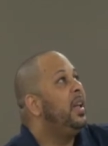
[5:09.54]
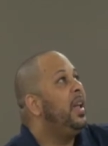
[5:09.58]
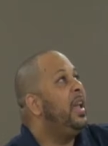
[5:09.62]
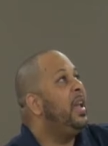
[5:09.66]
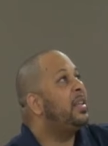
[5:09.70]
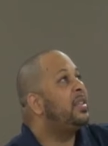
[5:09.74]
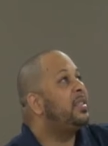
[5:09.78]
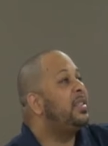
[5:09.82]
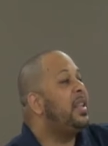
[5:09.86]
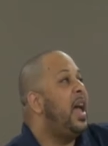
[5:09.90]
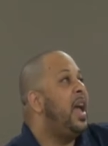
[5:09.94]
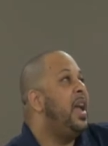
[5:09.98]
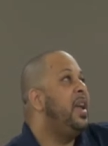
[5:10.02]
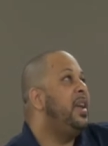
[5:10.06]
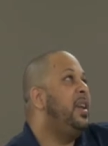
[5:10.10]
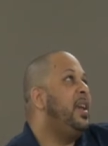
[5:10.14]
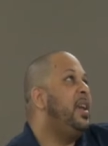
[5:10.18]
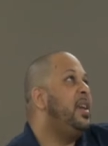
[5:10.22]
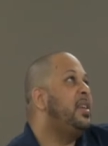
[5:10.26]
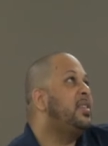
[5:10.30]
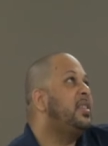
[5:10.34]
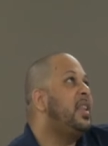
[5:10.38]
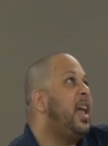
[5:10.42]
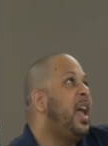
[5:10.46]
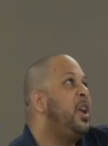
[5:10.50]
It's like
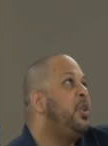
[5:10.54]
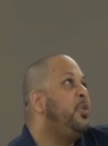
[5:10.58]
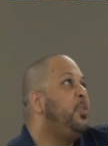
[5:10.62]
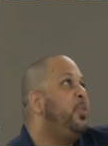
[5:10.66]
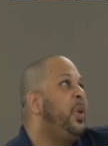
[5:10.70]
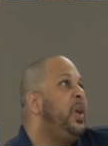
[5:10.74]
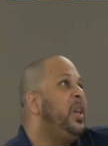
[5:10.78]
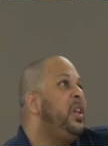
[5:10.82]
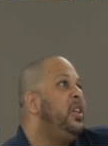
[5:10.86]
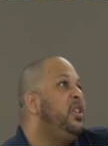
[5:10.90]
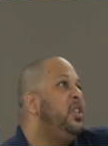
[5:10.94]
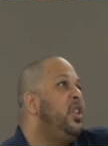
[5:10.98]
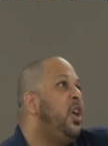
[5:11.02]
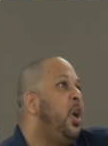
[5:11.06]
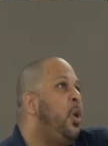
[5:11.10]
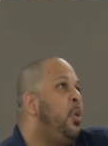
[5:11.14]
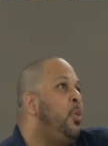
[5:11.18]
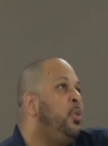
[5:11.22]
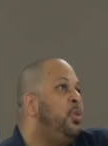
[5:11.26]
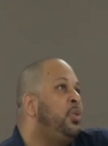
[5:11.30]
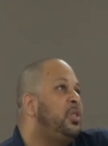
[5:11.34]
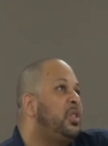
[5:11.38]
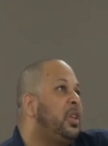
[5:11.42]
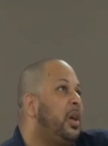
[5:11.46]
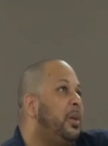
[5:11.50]
it's like we
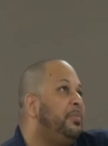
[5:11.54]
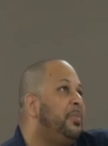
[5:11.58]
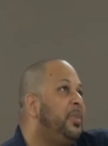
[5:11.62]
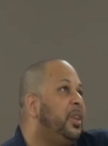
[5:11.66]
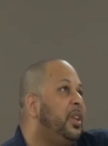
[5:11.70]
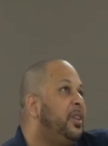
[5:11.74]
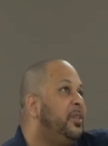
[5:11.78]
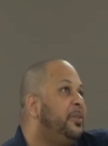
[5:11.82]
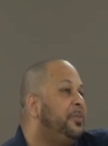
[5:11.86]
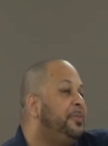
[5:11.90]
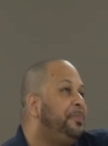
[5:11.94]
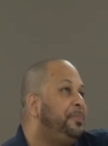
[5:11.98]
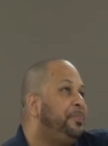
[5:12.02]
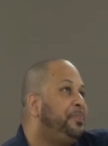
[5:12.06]
know something,